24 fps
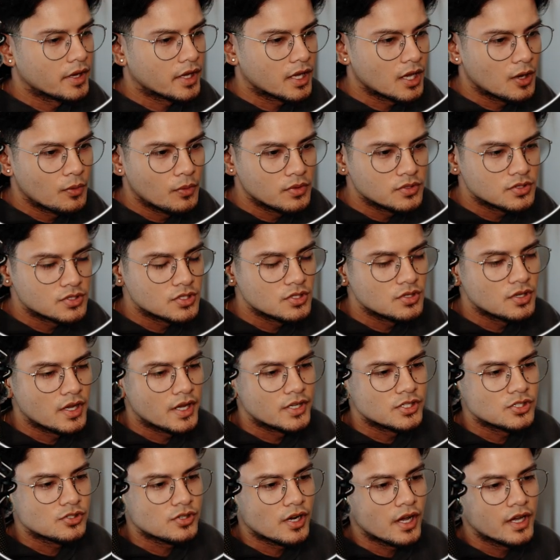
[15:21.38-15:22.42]
I can't wait to see you
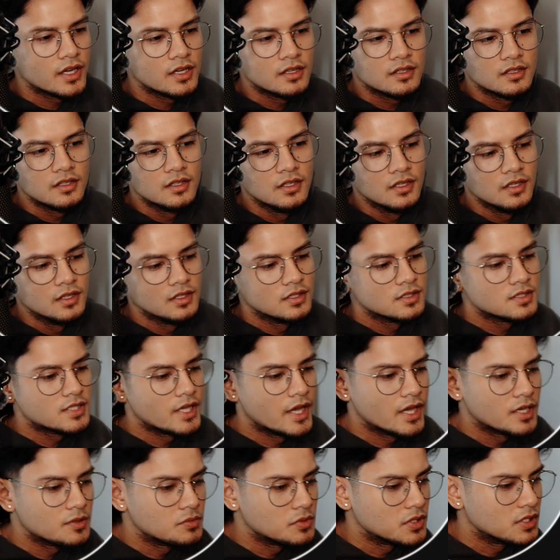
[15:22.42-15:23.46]
guys try it.
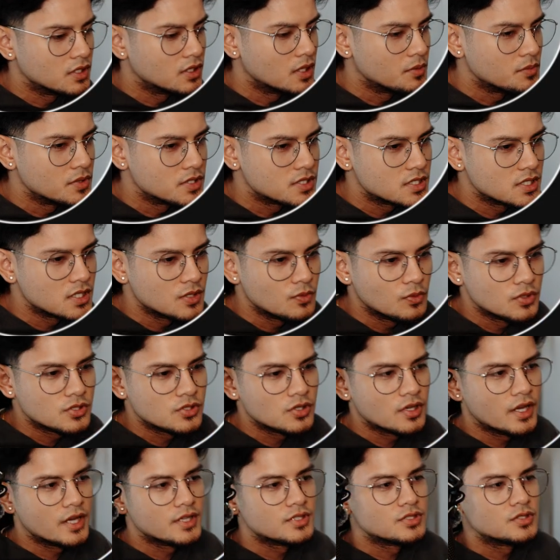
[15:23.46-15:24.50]
Tag me, let me see what
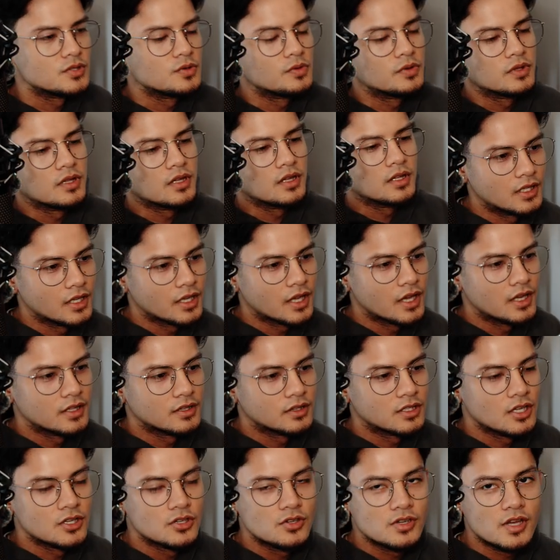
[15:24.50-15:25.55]
you guys do with it. Again,
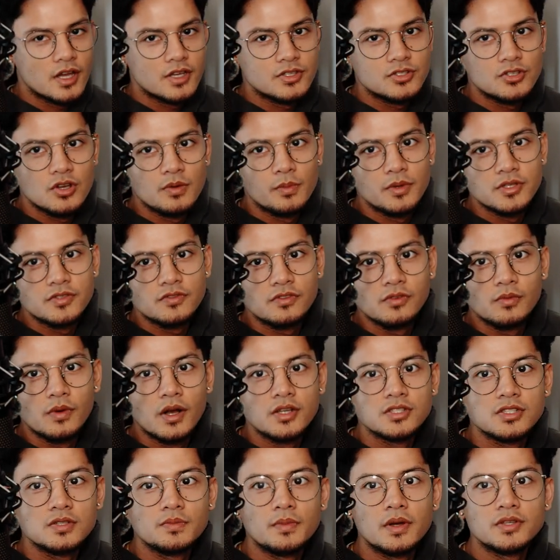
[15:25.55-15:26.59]
thank you guys so much for
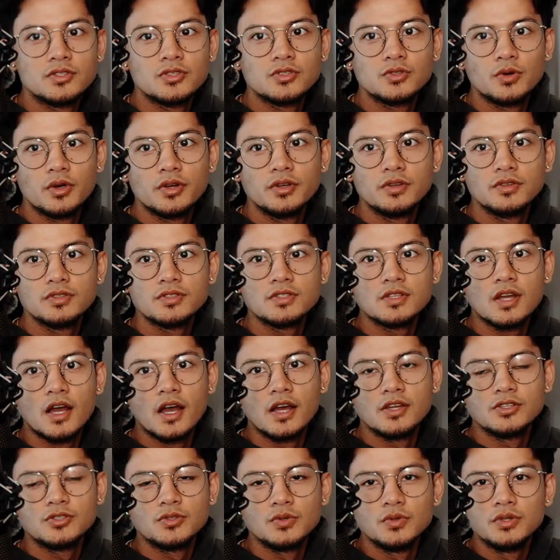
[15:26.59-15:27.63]
watching my tutorials.
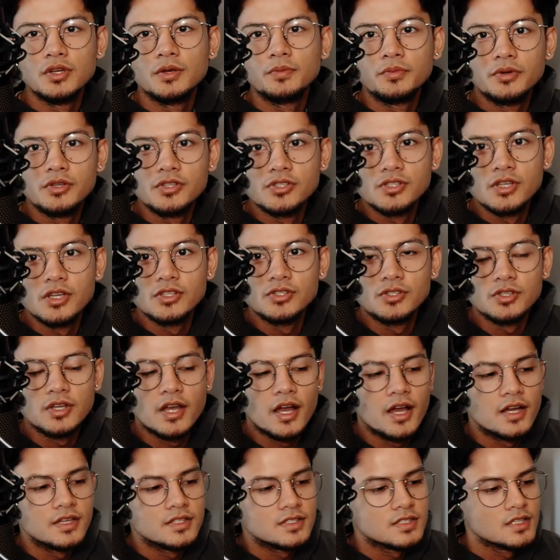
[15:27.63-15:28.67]
I truly appreciate you
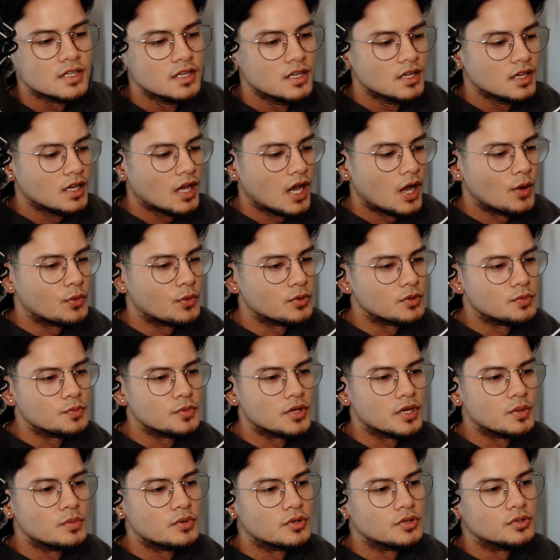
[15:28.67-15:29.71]
guys. I wouldn't
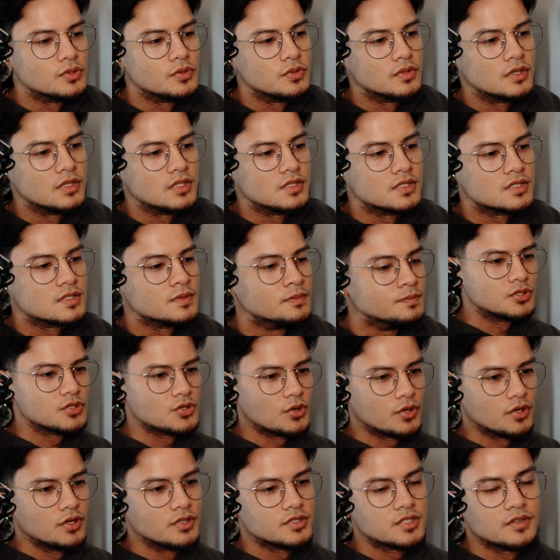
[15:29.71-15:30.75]
be able to do these
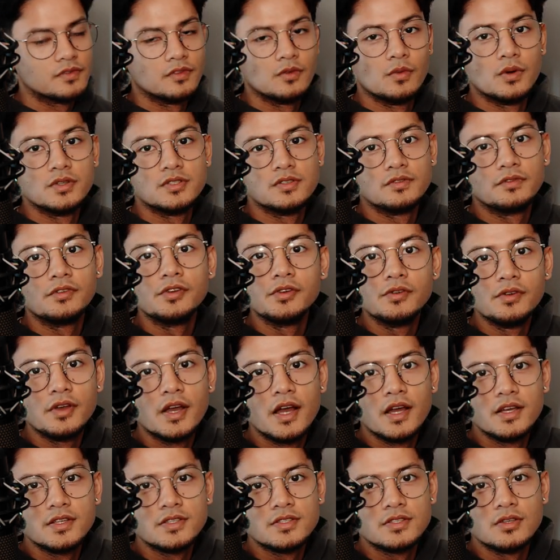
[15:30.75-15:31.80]
tutorials if it wasn't for you
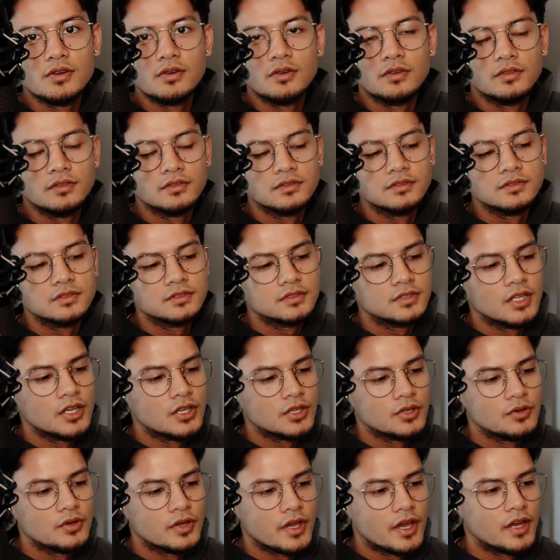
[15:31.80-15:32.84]
guys. So
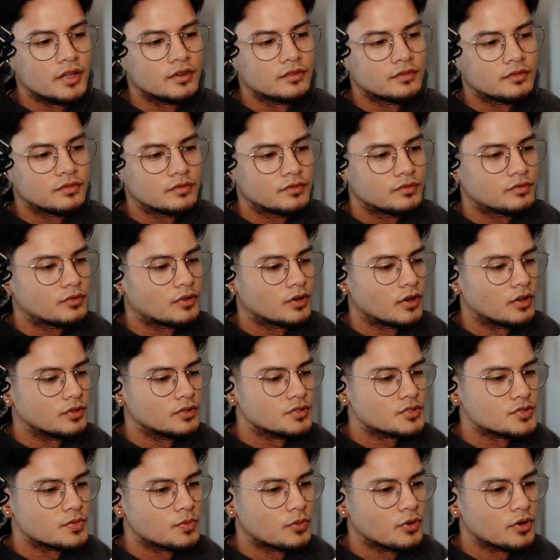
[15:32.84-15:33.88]
thank you again for all
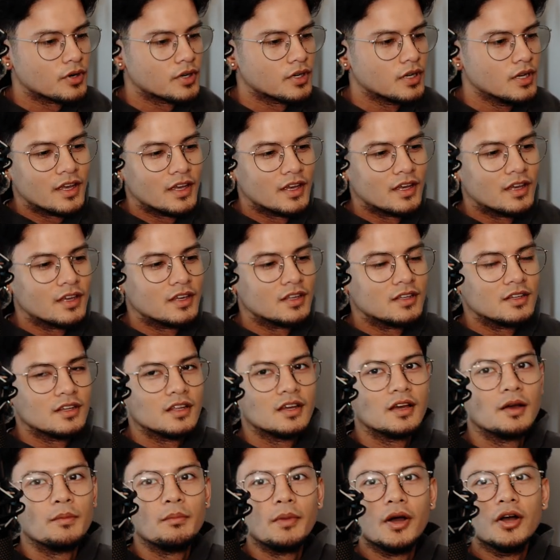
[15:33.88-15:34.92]
the support. And
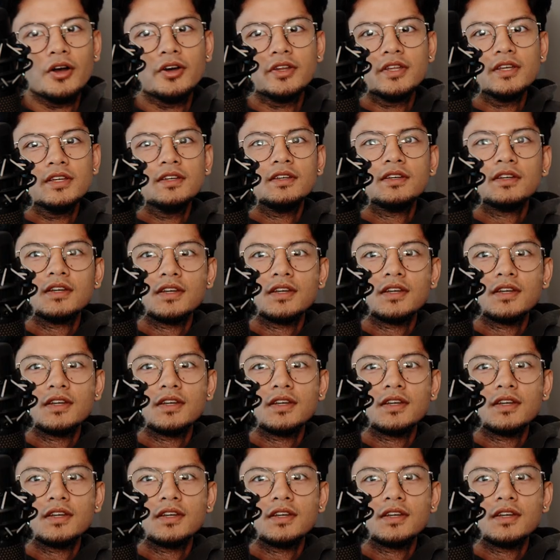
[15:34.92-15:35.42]
my hoodie